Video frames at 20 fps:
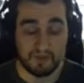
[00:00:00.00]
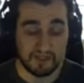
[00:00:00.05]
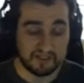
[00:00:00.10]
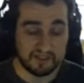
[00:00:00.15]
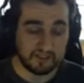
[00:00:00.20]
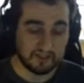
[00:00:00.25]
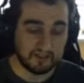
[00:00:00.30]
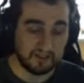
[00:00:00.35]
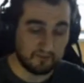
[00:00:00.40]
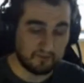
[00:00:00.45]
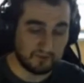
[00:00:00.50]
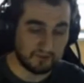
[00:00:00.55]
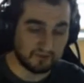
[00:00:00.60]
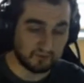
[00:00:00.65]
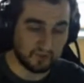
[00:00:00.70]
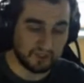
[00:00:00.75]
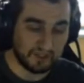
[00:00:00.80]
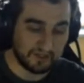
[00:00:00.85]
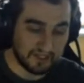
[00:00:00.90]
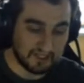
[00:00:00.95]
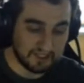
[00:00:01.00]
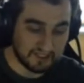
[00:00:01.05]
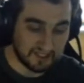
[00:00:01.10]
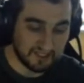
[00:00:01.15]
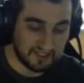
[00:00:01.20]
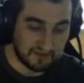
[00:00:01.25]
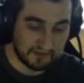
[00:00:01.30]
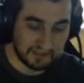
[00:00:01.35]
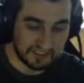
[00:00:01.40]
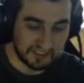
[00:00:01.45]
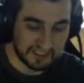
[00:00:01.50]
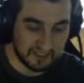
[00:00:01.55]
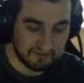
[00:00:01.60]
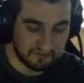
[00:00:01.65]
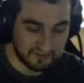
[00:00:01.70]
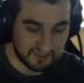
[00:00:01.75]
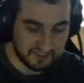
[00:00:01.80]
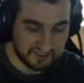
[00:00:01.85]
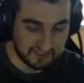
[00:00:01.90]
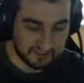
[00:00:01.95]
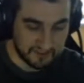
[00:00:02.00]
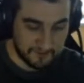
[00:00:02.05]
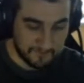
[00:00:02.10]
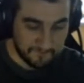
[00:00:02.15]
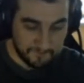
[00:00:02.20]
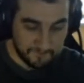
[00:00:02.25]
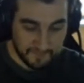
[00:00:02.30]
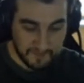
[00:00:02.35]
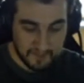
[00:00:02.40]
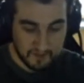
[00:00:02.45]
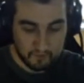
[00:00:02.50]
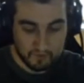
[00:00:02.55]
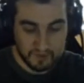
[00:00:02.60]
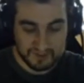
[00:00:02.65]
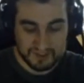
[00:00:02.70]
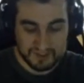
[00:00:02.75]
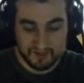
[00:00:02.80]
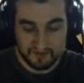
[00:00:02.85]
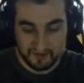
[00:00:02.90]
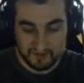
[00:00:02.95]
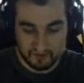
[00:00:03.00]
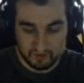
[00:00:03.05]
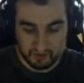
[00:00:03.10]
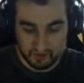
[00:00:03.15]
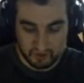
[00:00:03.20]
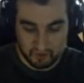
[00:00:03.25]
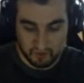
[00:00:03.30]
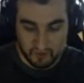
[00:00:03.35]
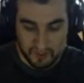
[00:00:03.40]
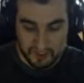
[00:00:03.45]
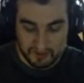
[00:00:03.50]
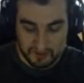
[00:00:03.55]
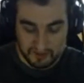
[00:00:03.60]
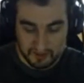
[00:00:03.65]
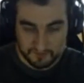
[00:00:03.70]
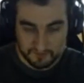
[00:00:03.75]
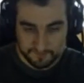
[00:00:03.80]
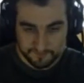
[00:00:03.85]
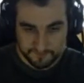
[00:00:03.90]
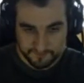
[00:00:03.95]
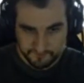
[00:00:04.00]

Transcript: Basically, what we are asking ourselves is, what are the constraints